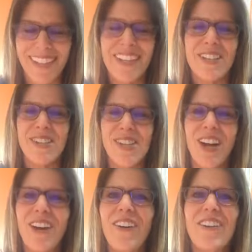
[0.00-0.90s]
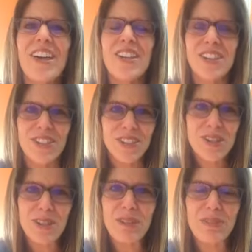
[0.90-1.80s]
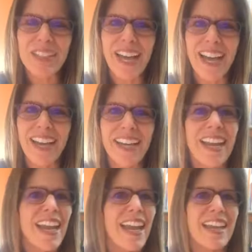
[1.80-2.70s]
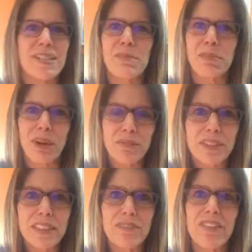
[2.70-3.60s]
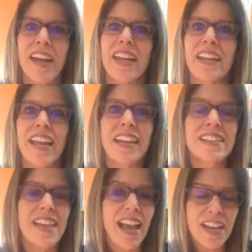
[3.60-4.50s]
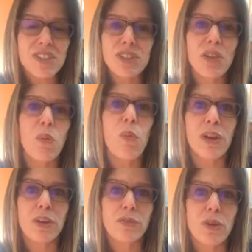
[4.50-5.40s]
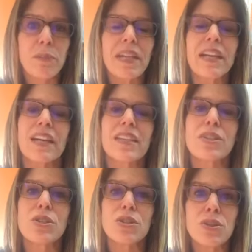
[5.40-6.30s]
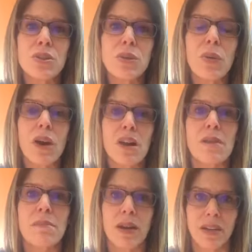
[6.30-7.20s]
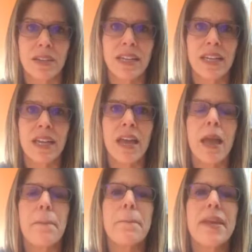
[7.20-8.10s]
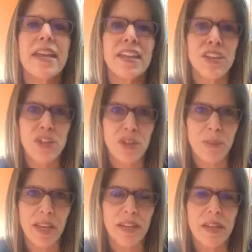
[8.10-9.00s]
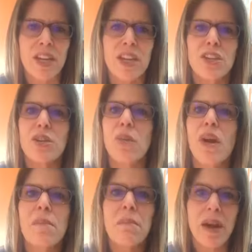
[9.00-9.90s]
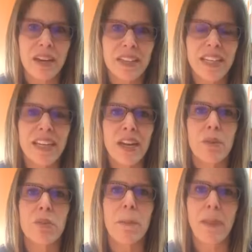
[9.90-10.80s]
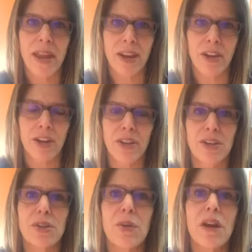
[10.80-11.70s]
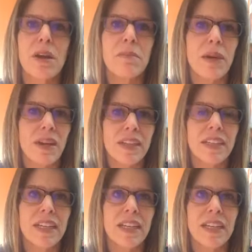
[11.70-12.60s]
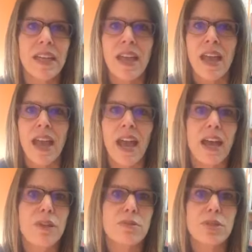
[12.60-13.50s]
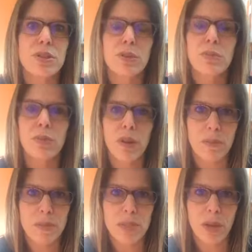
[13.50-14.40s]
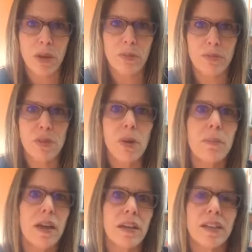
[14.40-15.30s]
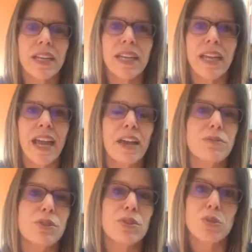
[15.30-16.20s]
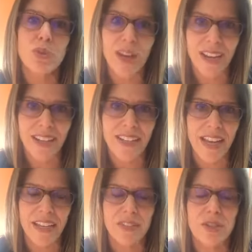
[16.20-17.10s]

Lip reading: So you screw up a lot, it's perfectly fine. And it's actually wonderful because you are modeling being human. You are modeling repair. You are modeling how to problem solve. You are modeling how to try again.